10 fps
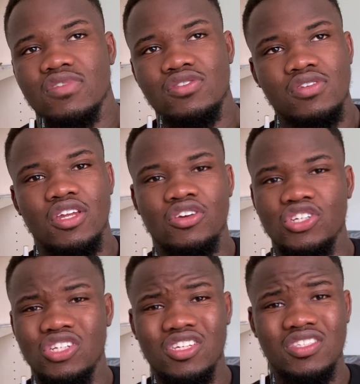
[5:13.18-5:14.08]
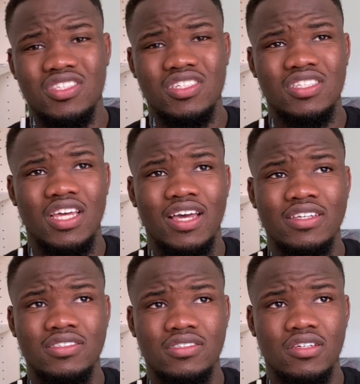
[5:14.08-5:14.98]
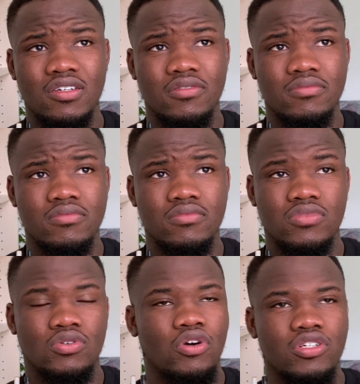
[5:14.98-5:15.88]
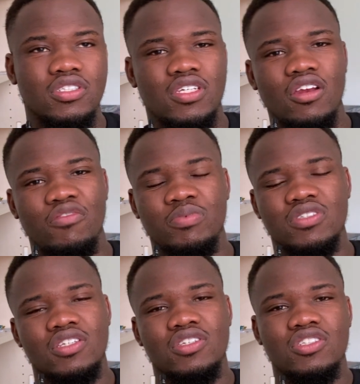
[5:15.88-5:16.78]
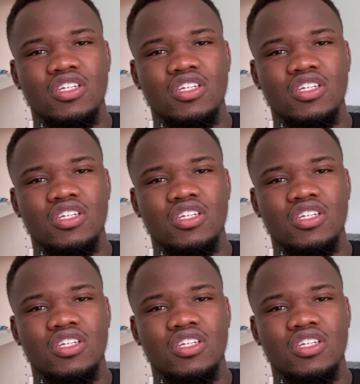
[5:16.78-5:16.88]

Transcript: education is seen as so on a scale of percentage,